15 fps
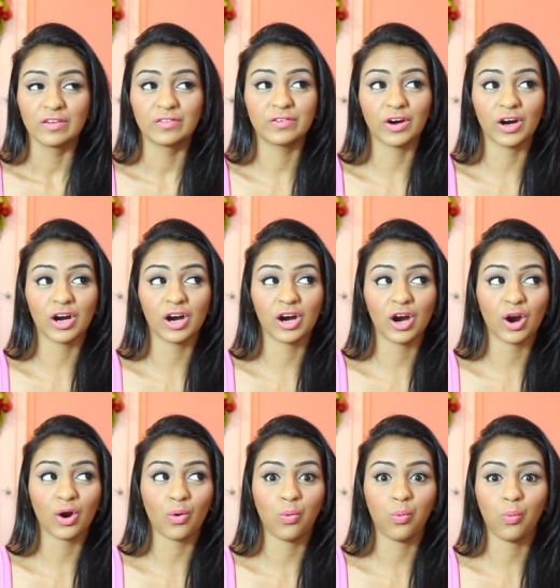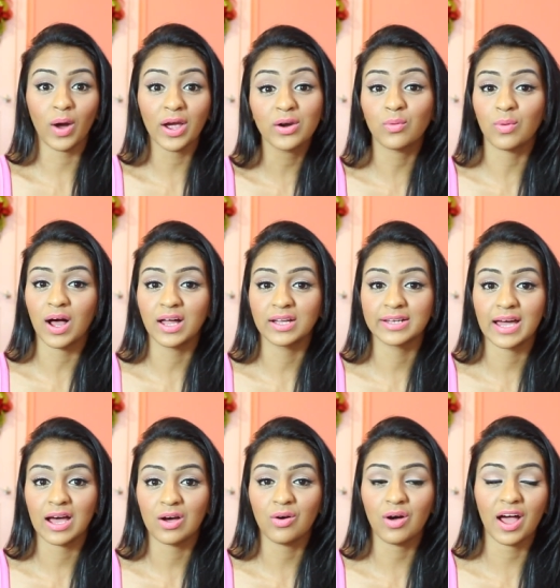For quite a while
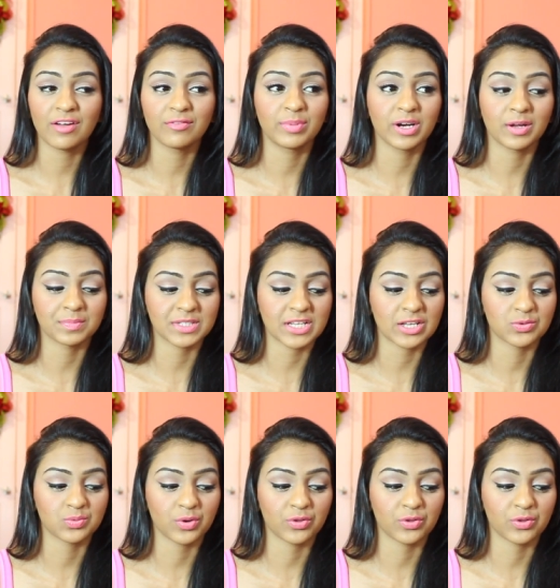now, I've been obsessed